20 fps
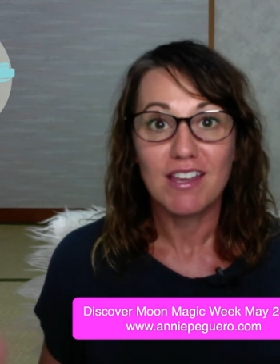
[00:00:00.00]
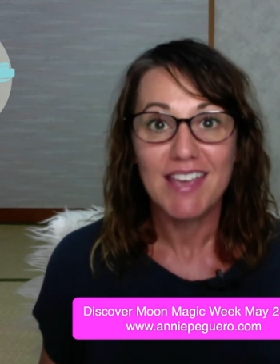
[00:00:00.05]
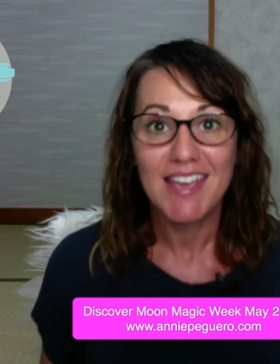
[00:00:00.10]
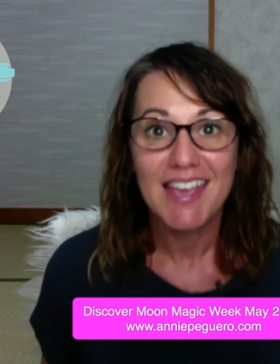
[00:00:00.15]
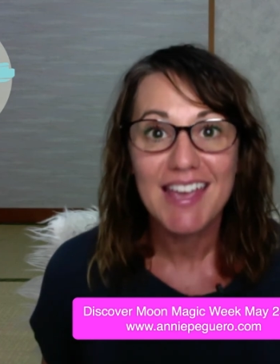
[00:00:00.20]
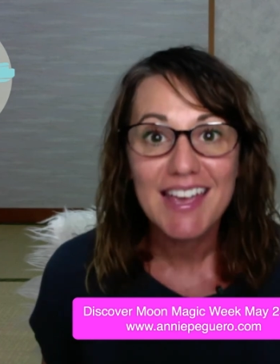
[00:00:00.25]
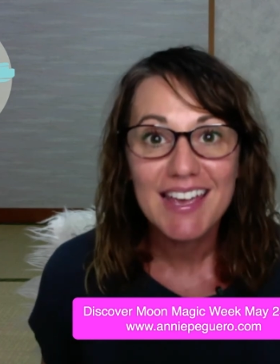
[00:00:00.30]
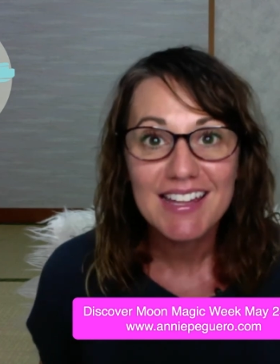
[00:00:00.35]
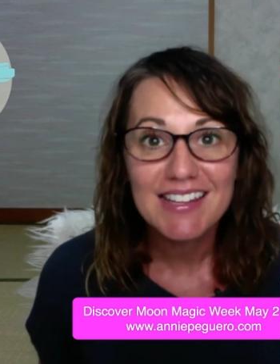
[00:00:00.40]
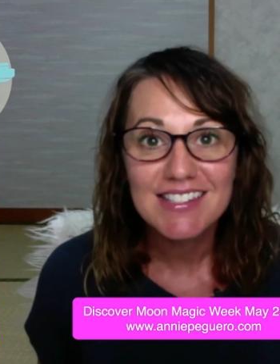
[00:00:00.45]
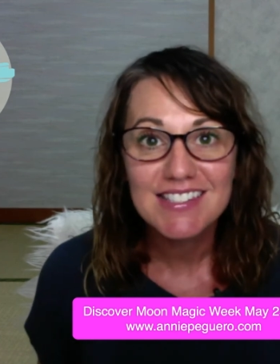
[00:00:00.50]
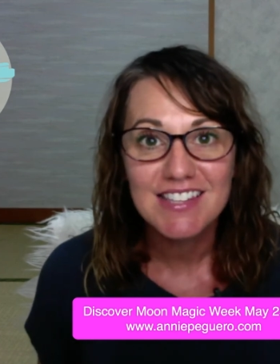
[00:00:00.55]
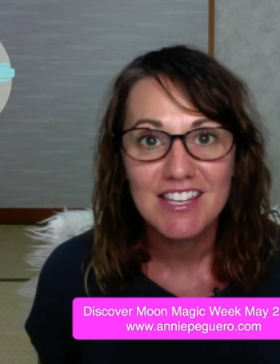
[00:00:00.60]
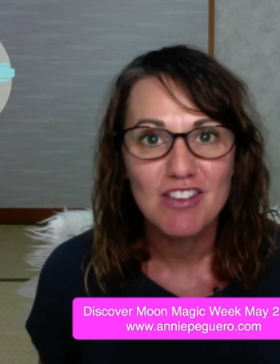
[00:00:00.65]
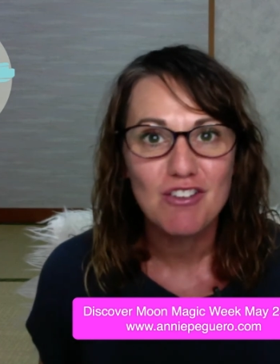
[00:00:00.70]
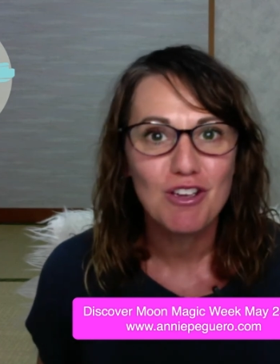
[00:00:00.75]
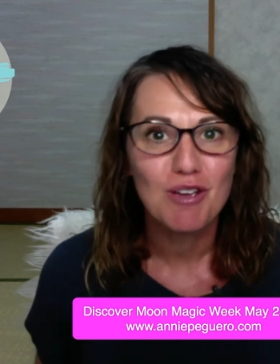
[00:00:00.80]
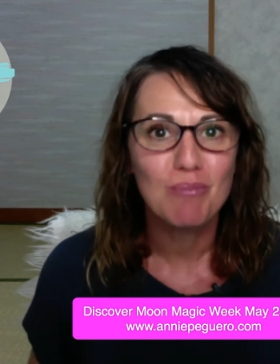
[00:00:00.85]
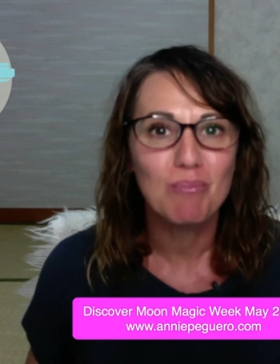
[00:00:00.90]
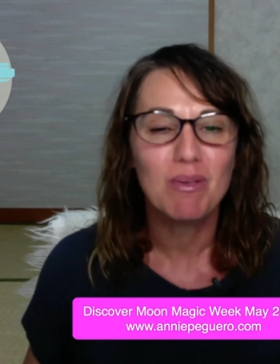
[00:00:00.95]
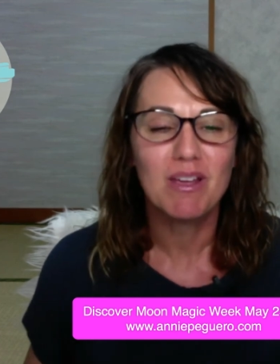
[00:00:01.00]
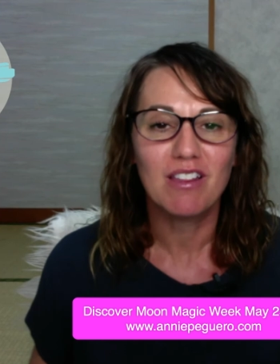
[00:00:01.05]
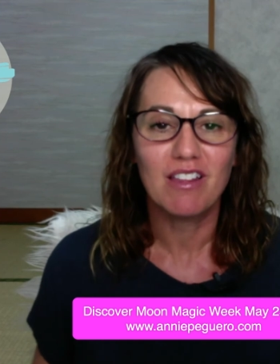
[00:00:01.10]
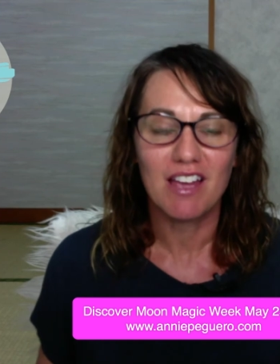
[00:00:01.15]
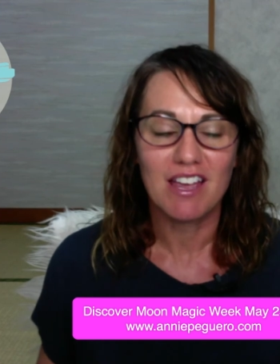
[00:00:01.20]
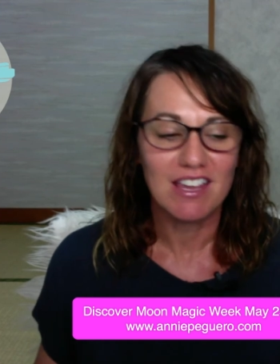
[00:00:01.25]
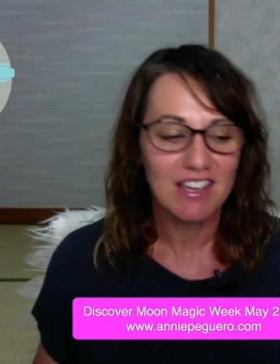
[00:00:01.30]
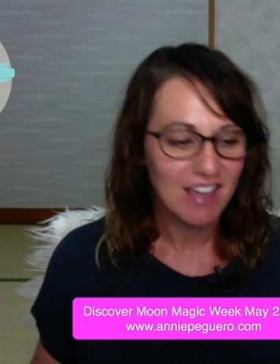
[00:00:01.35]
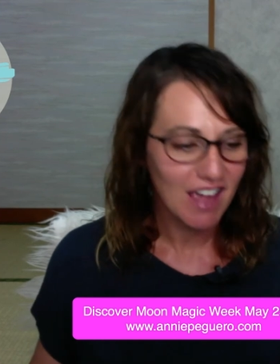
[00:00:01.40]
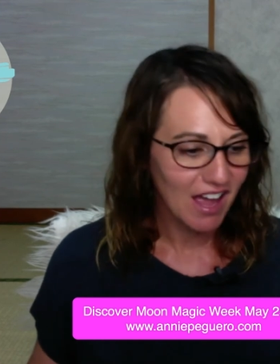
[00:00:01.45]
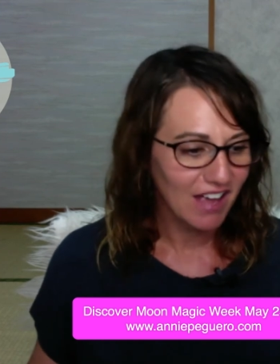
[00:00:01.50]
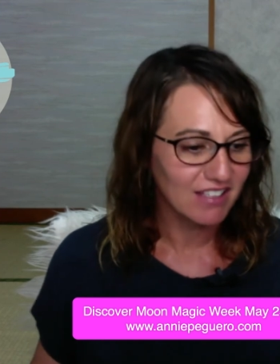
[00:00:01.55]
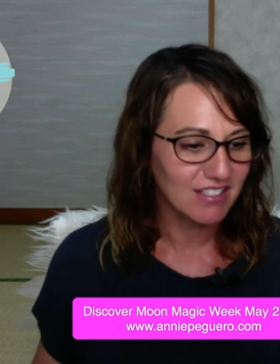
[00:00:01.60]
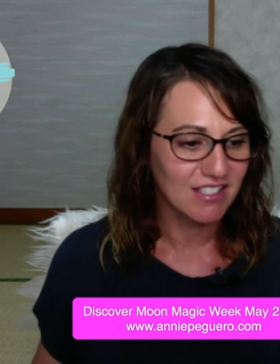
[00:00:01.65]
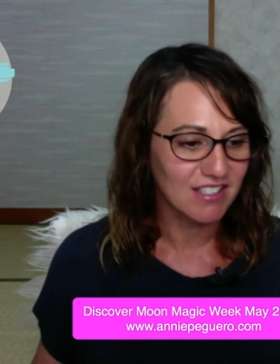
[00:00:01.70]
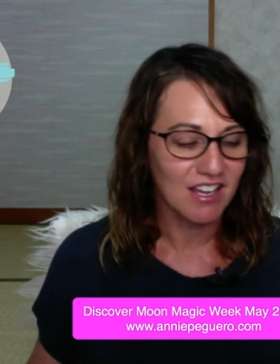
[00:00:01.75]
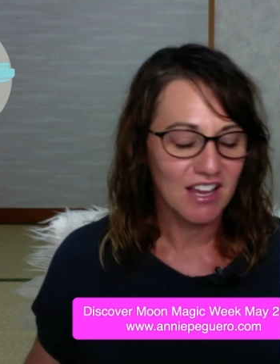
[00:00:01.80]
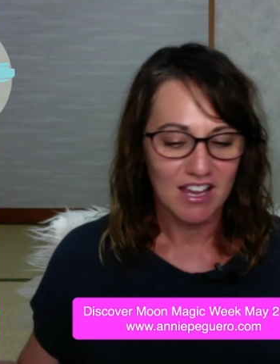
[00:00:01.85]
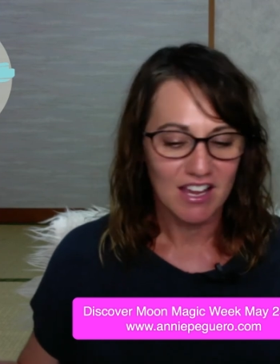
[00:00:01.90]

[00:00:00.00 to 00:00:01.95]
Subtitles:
kids, that you can be like, yes,